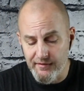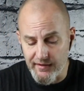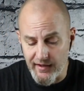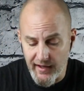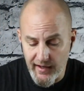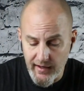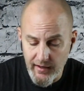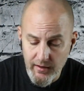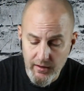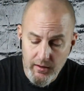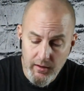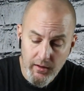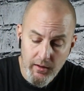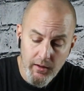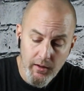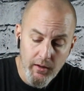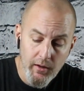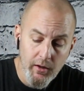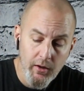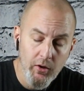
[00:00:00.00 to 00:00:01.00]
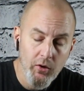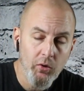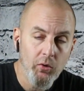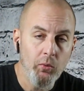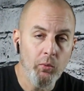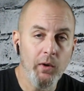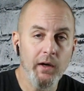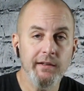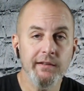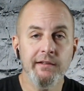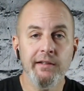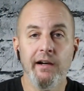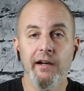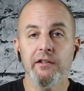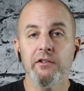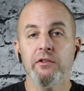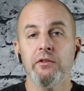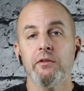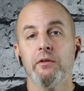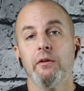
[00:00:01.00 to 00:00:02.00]
say one
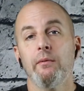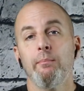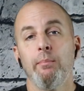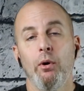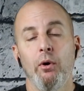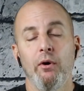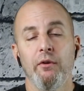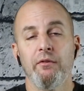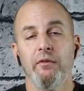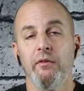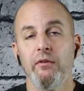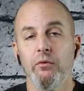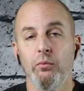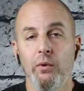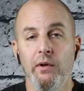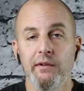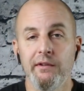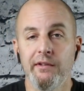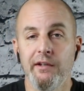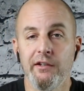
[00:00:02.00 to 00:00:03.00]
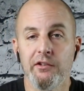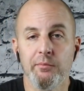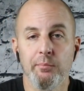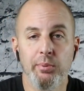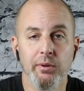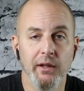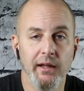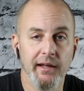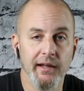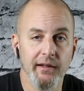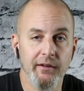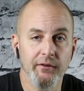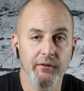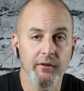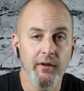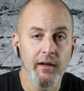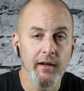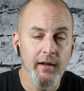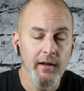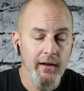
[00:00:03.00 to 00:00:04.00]
touch pauses, one touch plays.
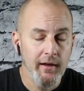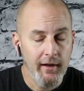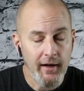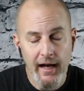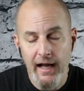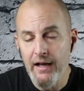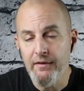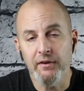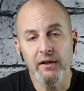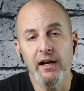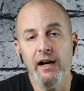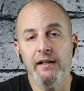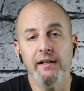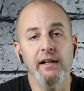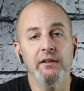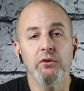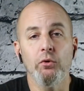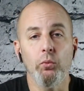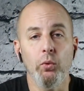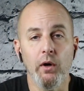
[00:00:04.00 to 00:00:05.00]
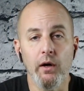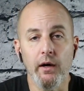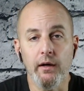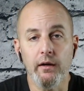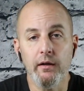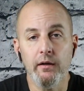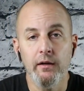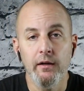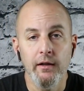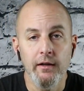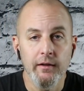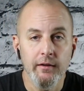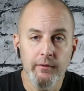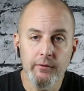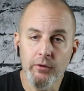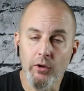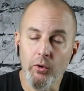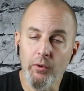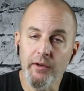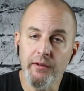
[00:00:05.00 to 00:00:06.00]
I haven't gotten that to work. It's
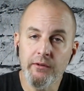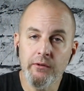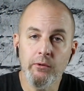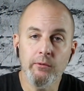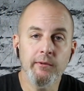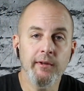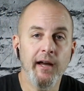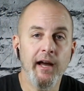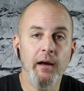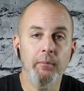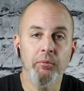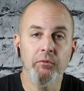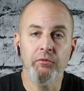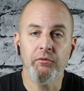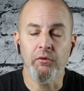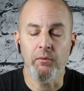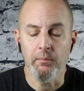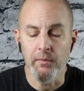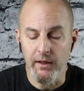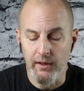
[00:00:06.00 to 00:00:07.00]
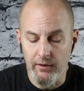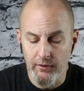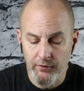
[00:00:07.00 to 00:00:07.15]
always 2 taps for me.